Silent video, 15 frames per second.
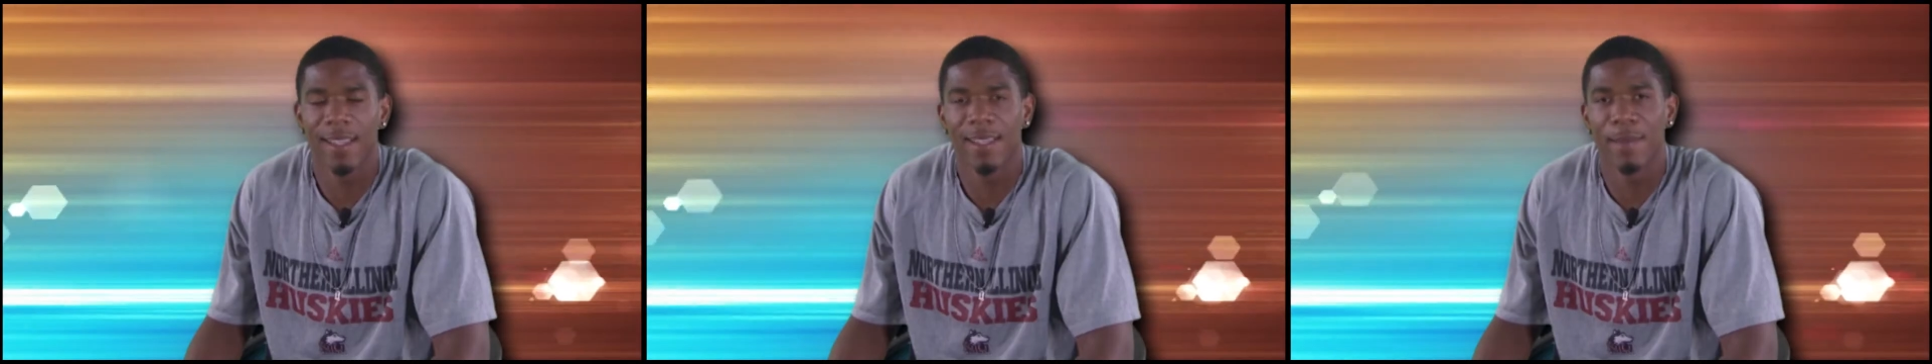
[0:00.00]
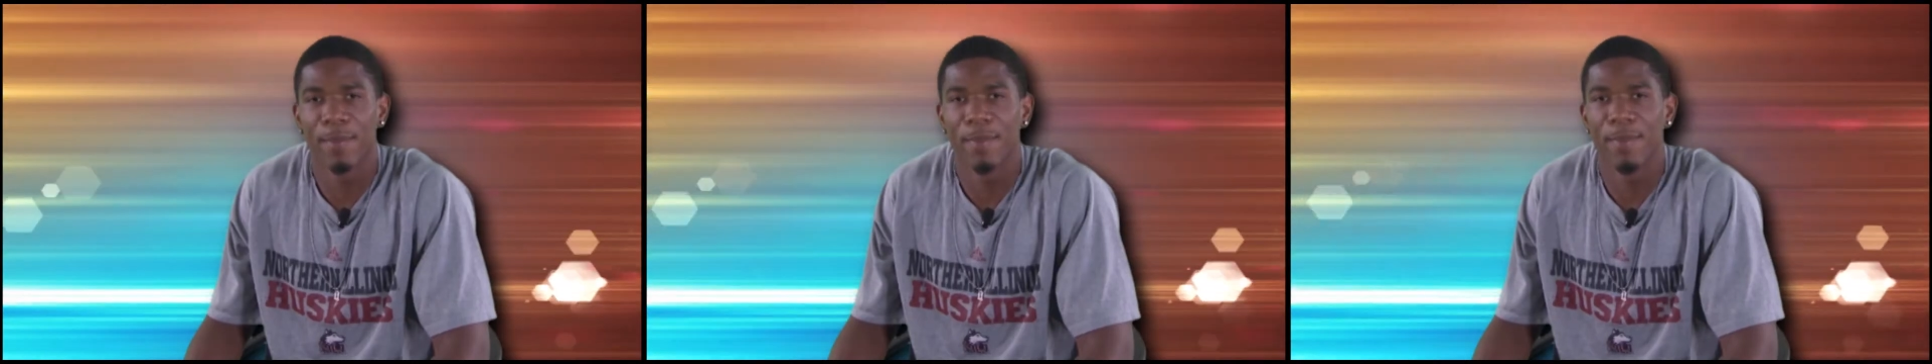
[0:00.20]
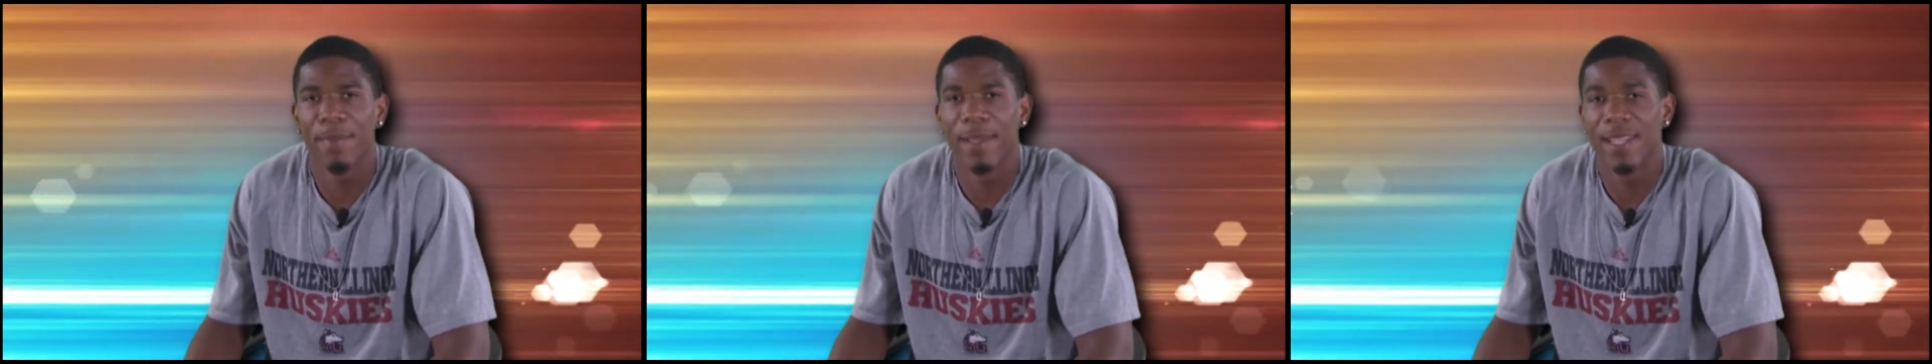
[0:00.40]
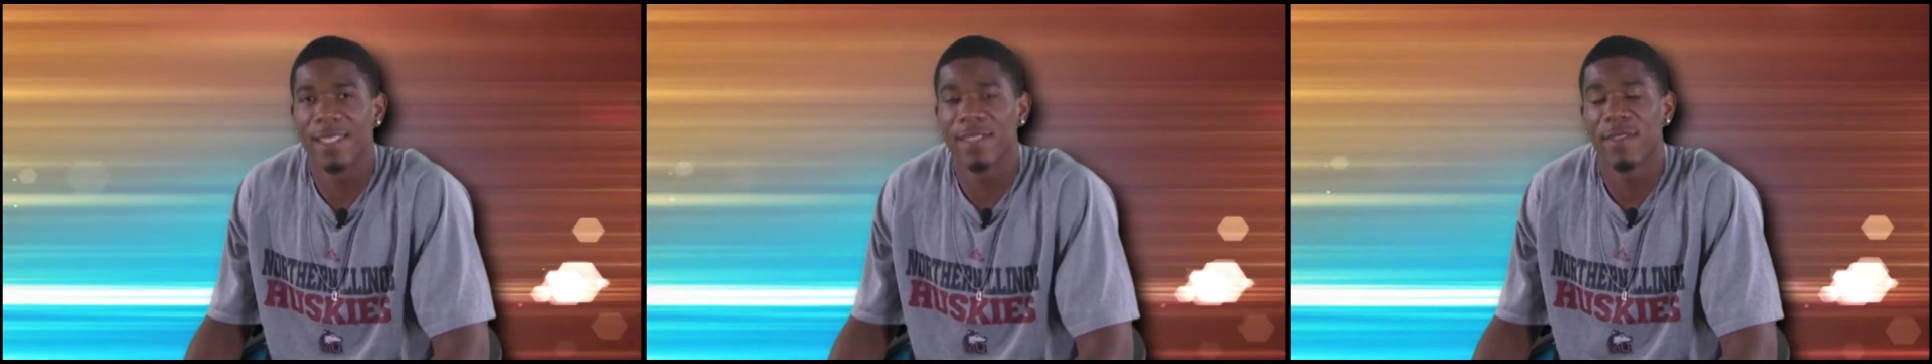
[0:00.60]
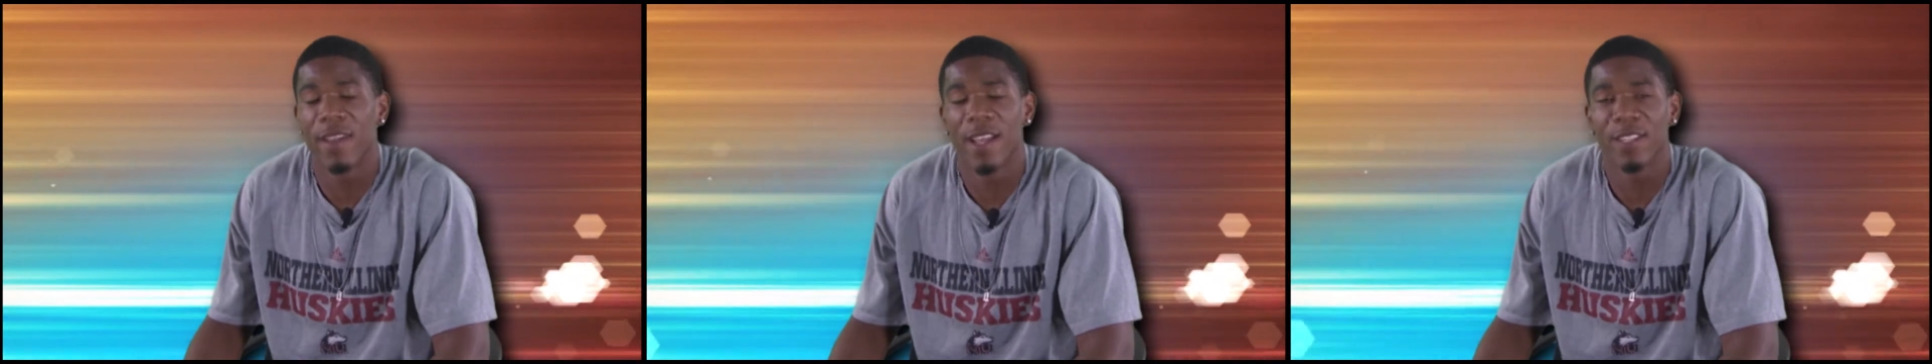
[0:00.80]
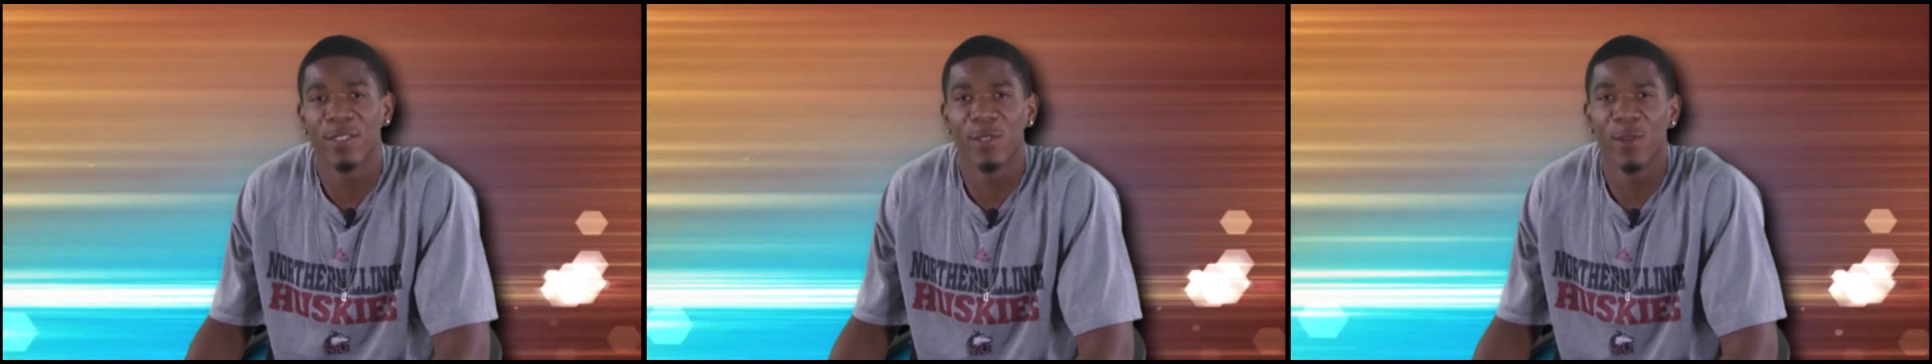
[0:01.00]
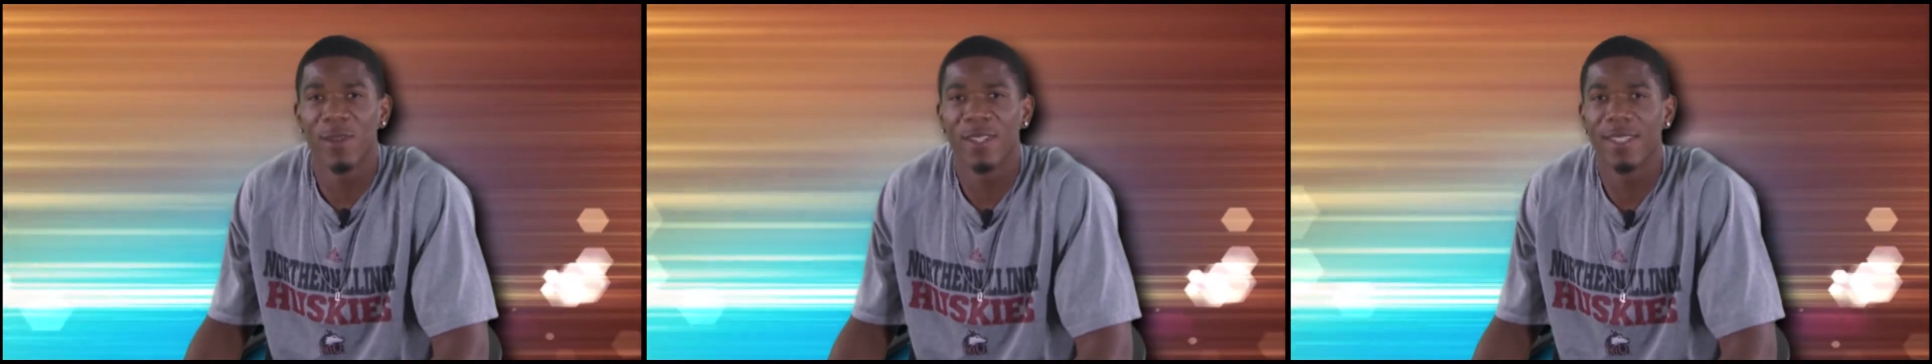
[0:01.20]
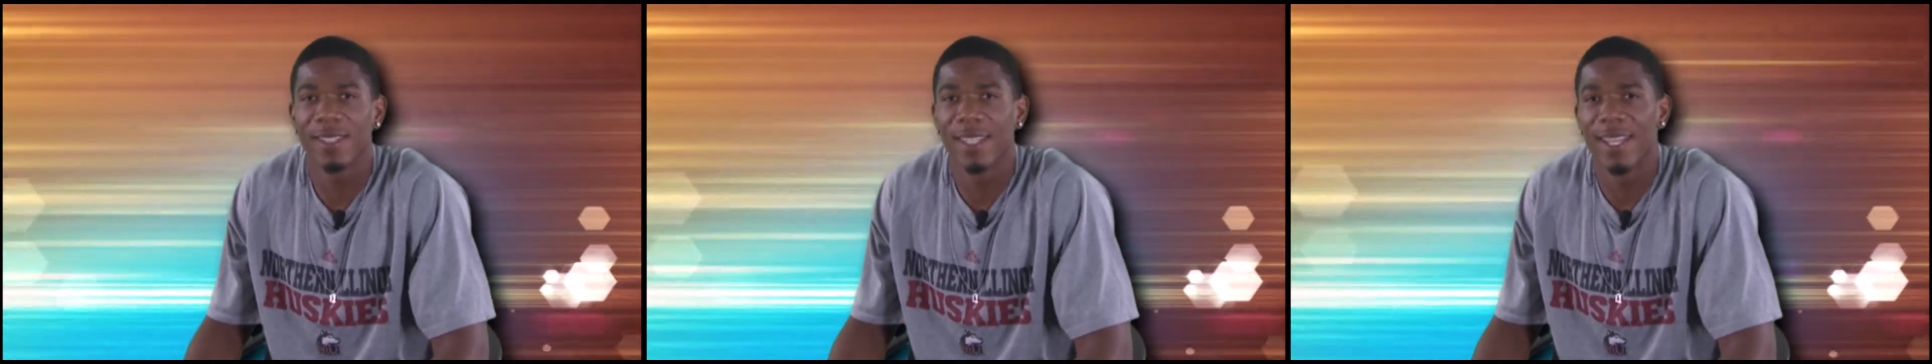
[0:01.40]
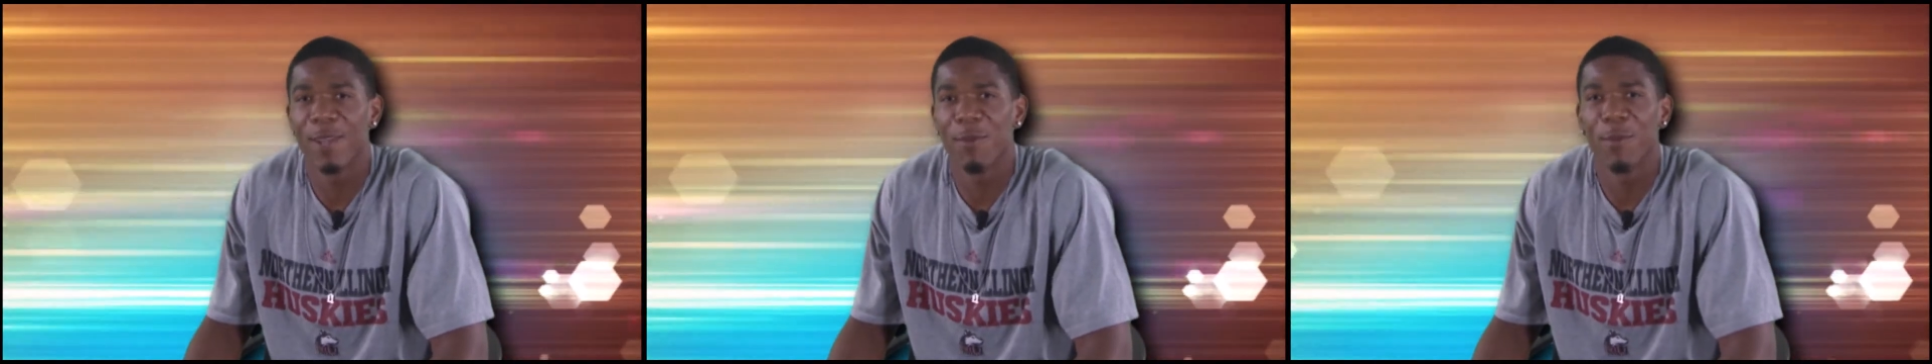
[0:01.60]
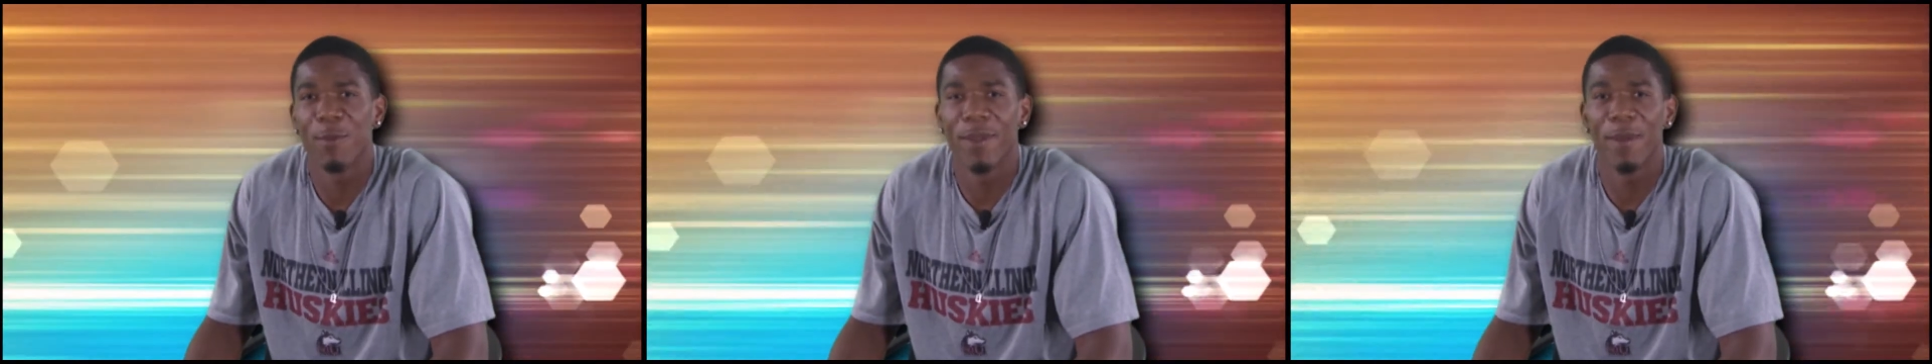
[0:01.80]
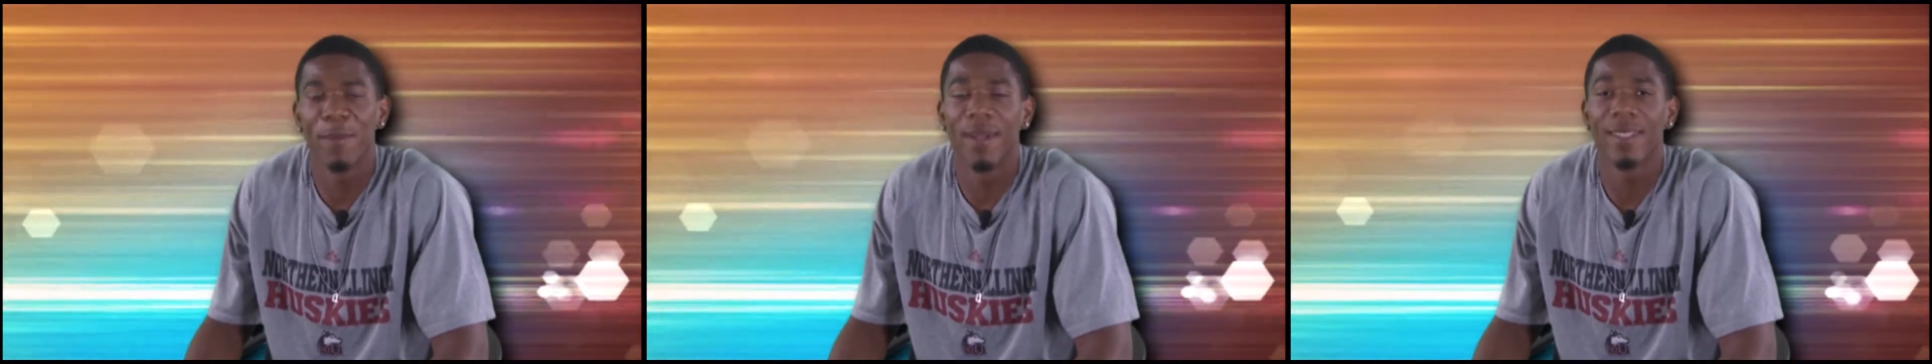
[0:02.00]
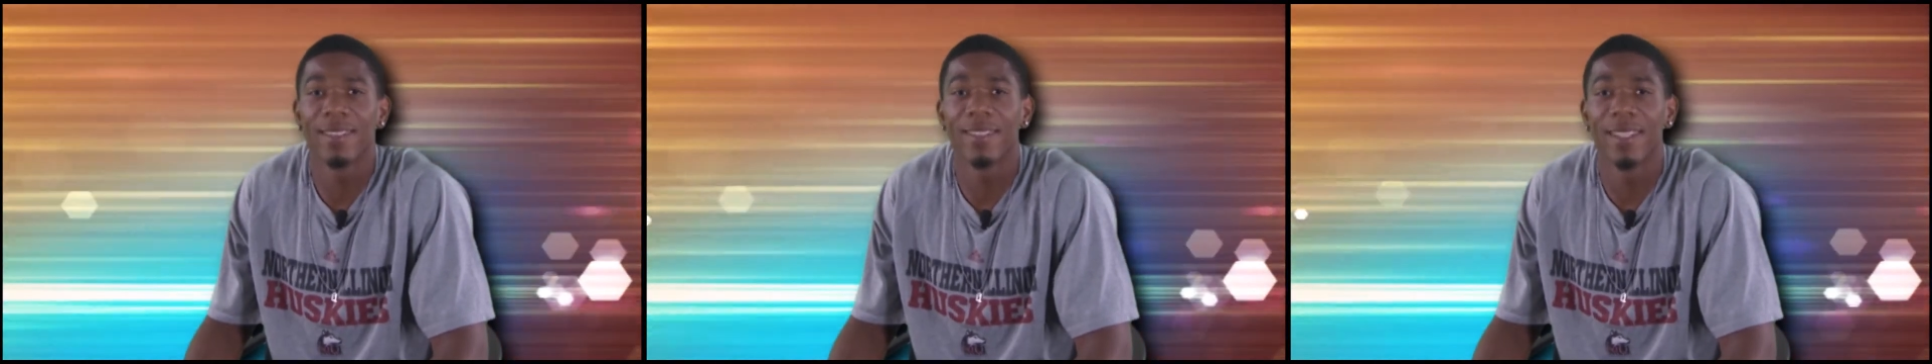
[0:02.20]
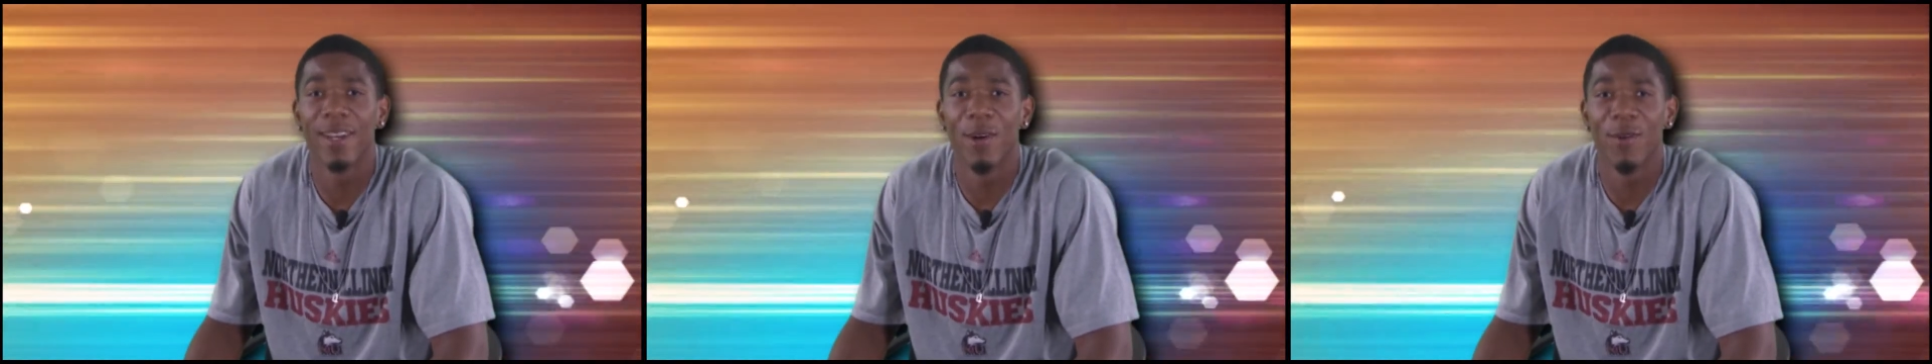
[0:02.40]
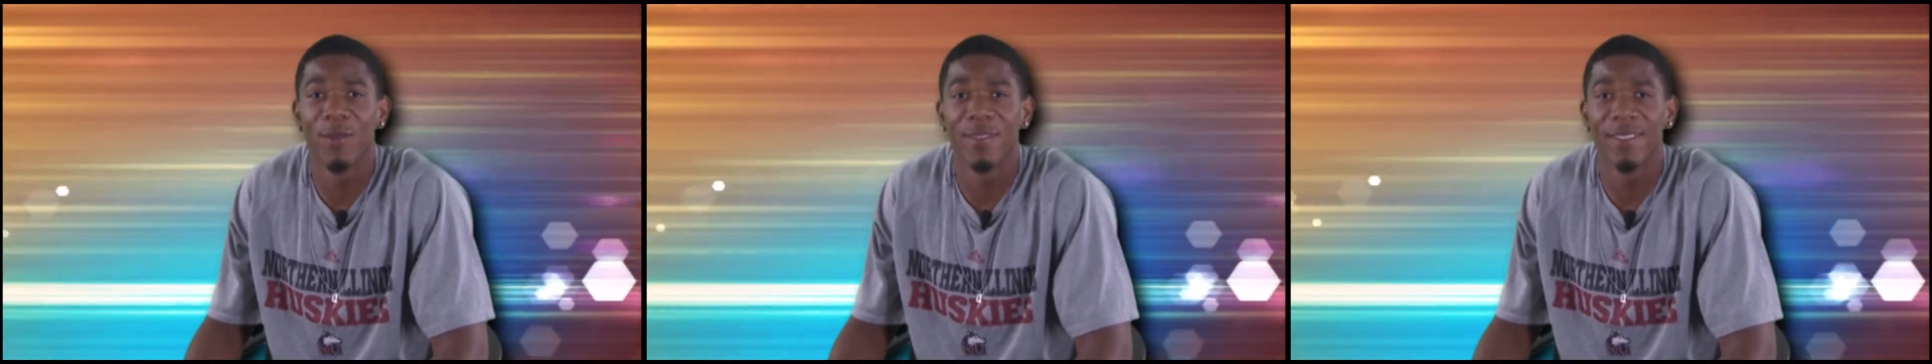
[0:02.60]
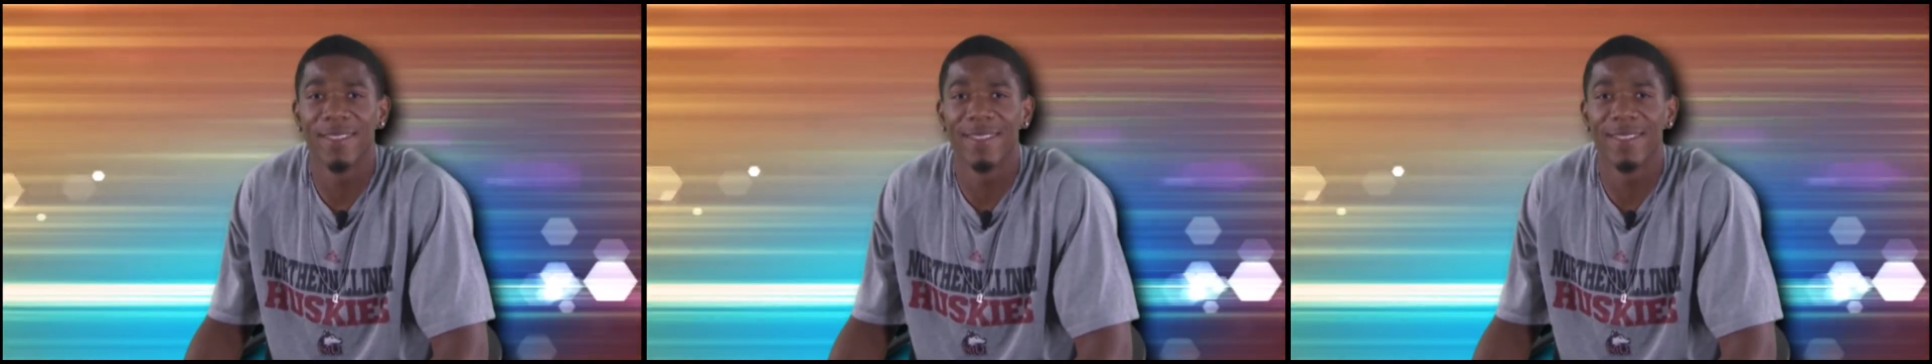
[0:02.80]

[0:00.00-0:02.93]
think the best fashion on the team would be myself.